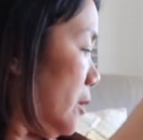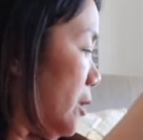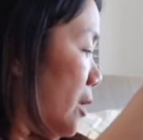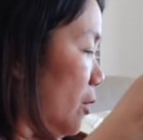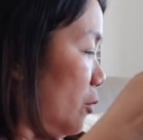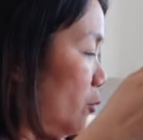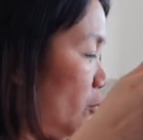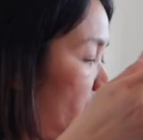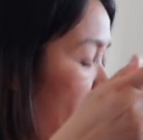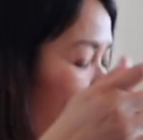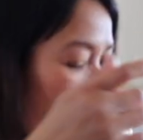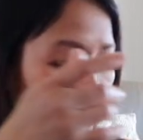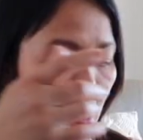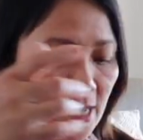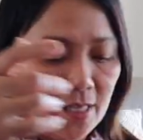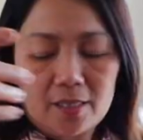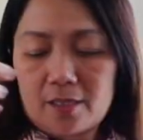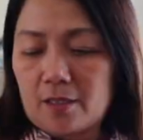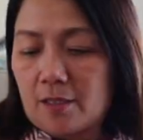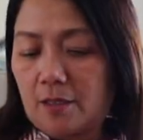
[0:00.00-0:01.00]
Done with
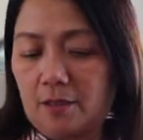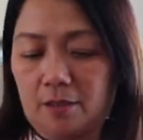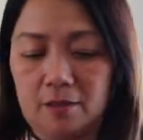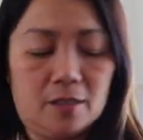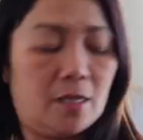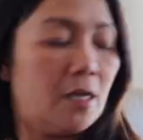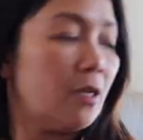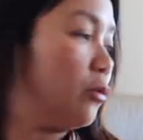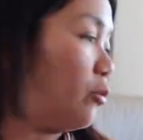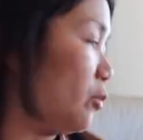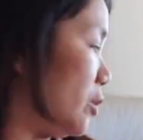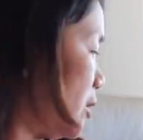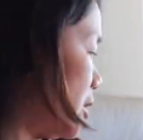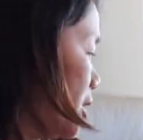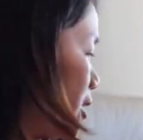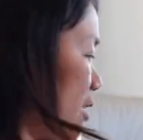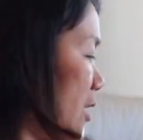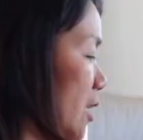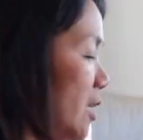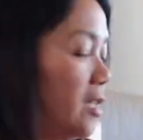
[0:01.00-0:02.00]
that. Done with
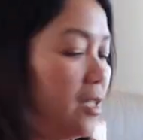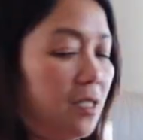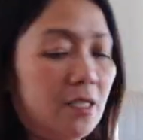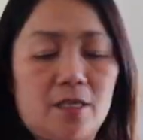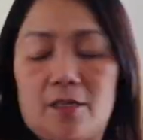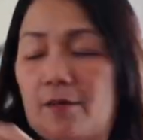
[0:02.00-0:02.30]
this.